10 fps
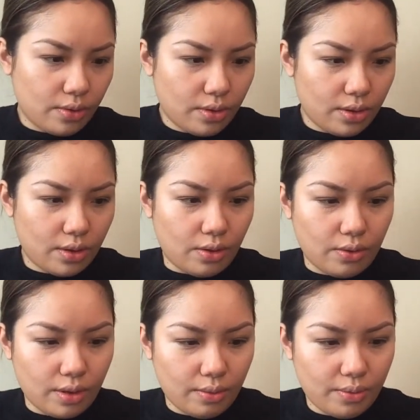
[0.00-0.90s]
So
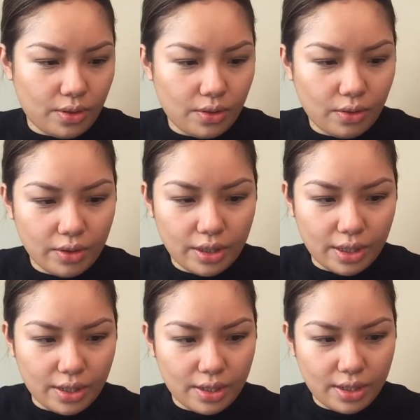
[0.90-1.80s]
I'm sorry
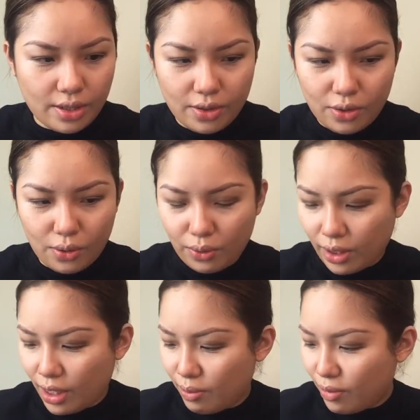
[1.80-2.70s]
there's no
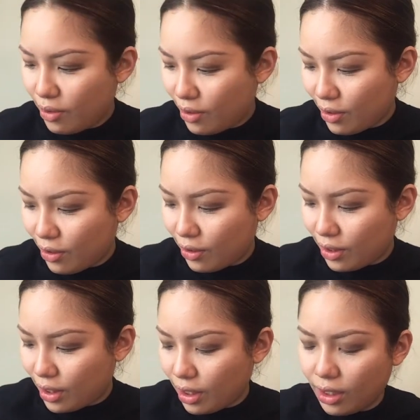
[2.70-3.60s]
name on the
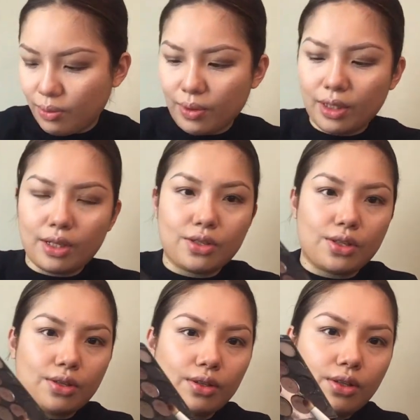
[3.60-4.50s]
color, but I'm
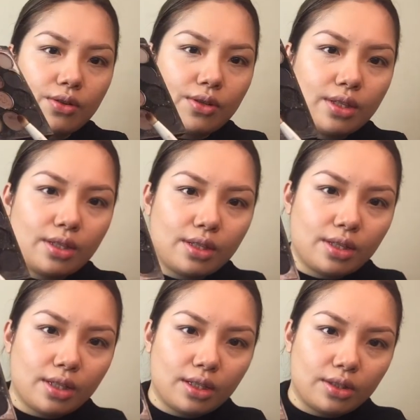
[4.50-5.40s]
just gonna use this
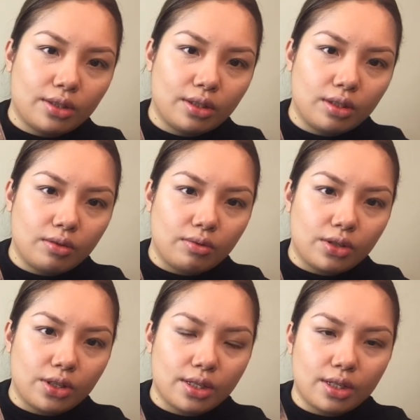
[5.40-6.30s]
color,
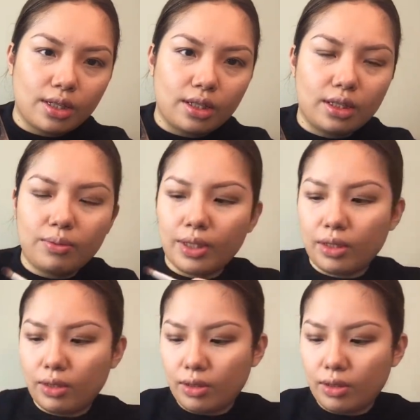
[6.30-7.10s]
which is a little bit